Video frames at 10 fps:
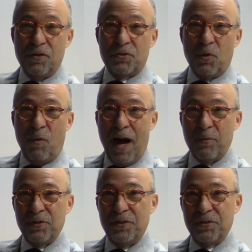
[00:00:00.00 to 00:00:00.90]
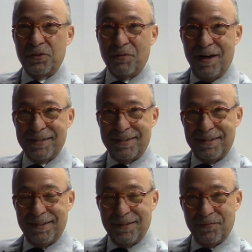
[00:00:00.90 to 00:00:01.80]
So why would you
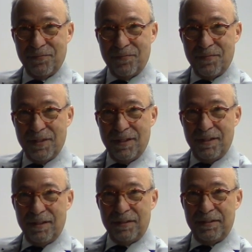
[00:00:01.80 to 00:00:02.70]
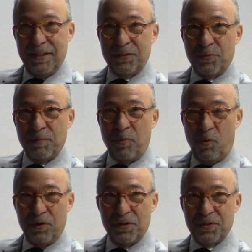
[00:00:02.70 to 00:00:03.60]
trust these
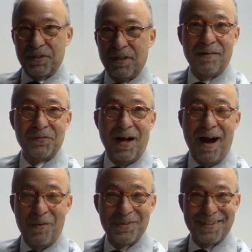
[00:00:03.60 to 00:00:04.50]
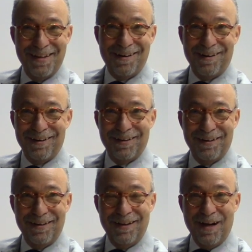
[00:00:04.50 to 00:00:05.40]
reporters? I was there.
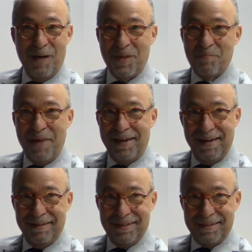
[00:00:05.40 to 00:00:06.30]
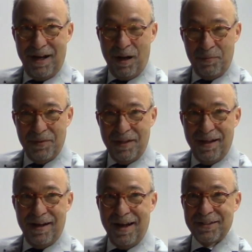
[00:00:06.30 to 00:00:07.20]
I'm not making this up.
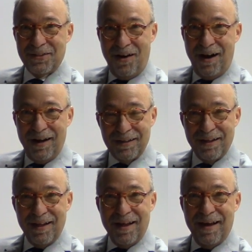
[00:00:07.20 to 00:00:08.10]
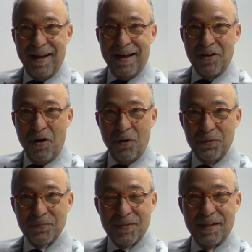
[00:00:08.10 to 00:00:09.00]
And I saw it. And I
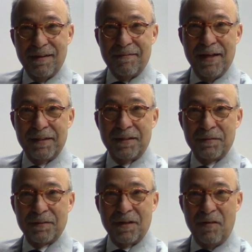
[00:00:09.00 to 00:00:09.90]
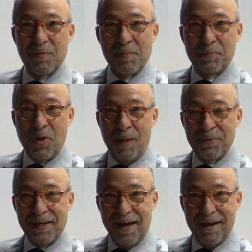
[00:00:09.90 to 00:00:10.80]
know that the government
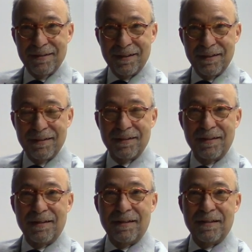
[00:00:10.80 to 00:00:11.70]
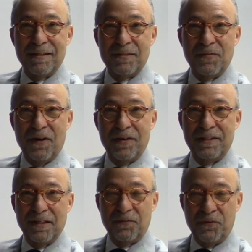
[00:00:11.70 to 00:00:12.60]
propaganda is very
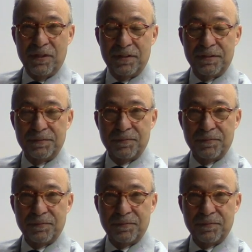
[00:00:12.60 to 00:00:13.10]
different